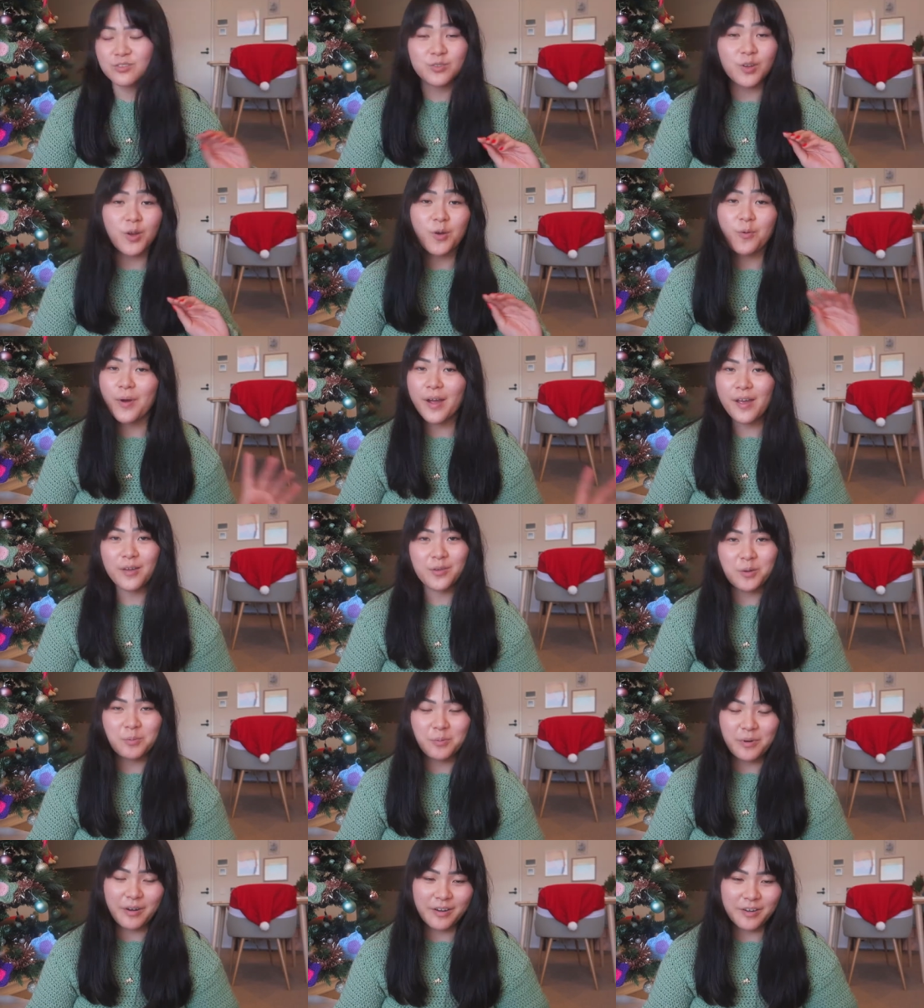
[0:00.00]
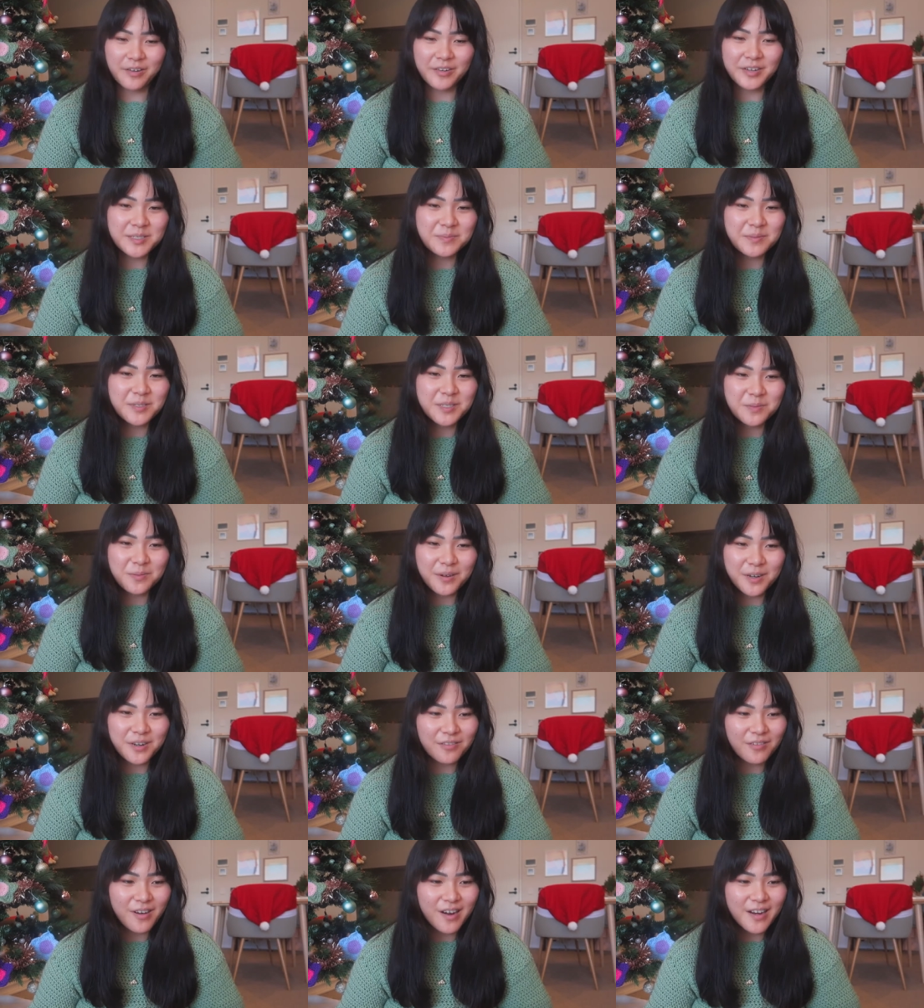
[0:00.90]
No way I could wear a Christmas
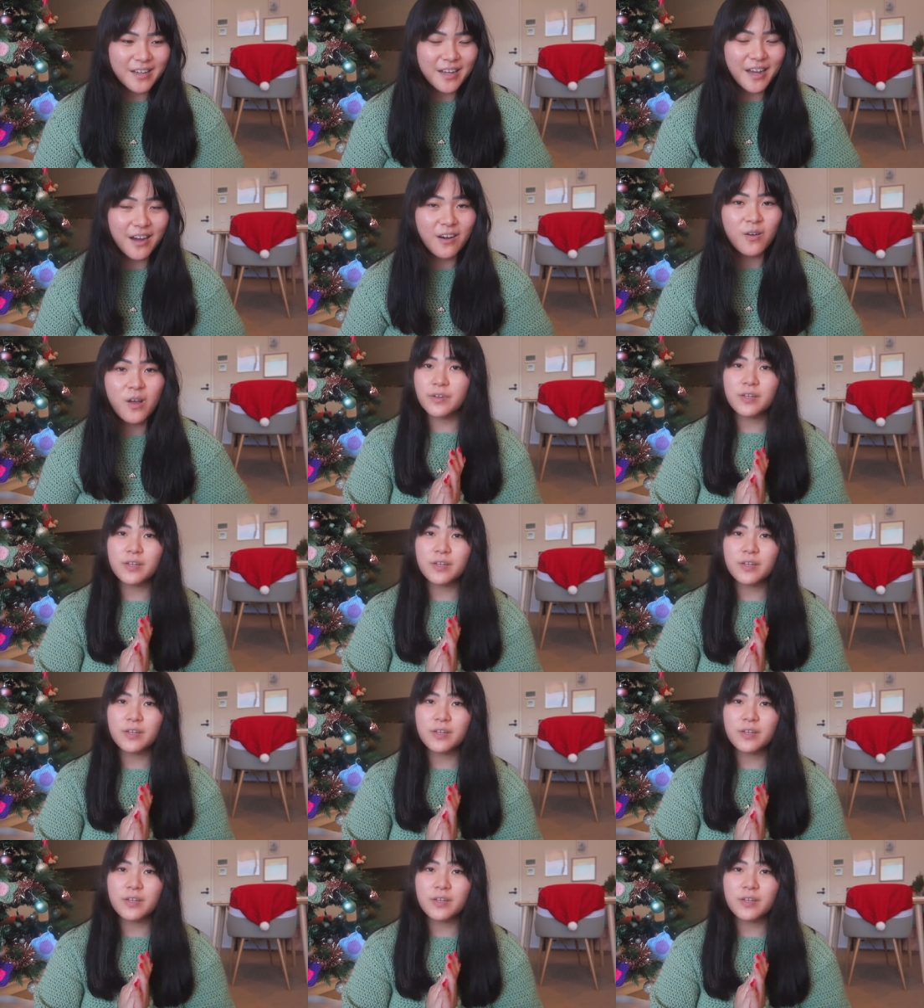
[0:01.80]
sweater right now.